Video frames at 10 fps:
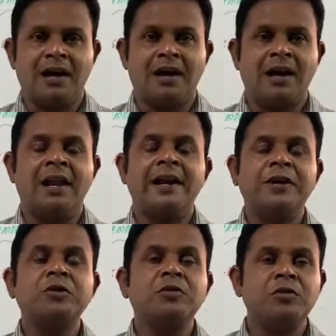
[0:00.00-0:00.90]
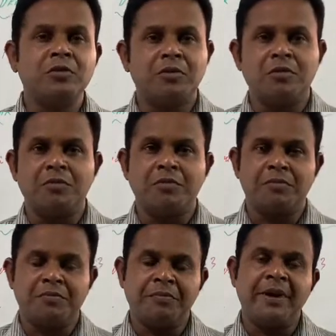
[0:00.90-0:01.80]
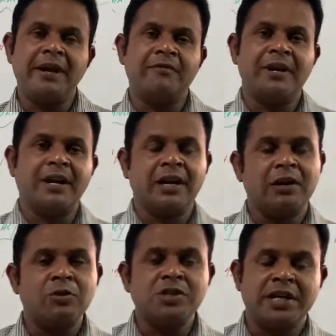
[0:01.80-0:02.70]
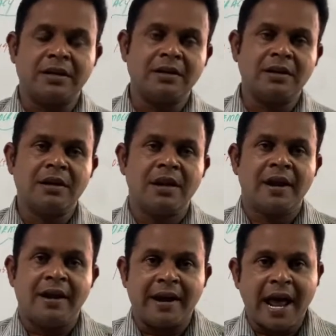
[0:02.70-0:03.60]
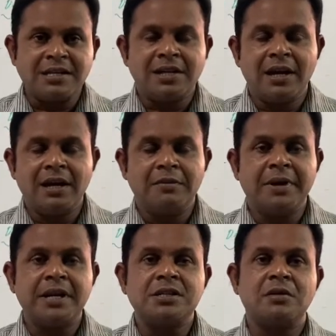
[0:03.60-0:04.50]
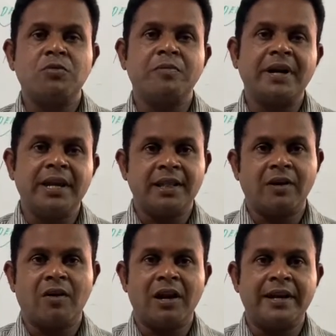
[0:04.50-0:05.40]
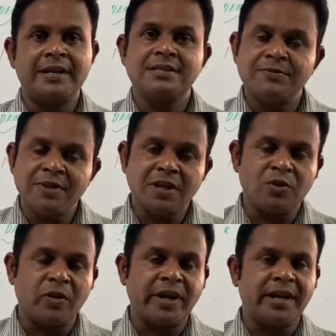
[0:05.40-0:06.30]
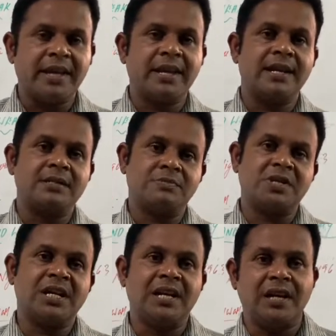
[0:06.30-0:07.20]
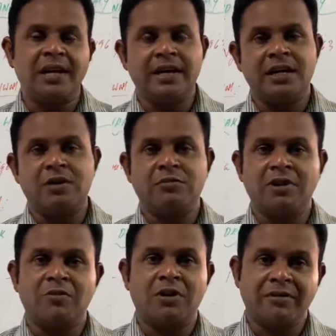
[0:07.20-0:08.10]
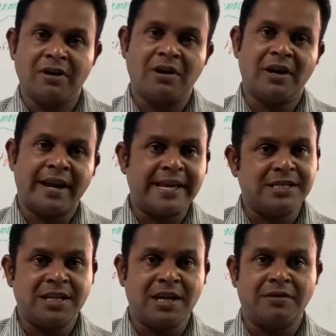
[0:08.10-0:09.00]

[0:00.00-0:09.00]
I'll let you make one conclusion. National liberation movement in the colonies, we are talking here especially related to one what we call Nigeria.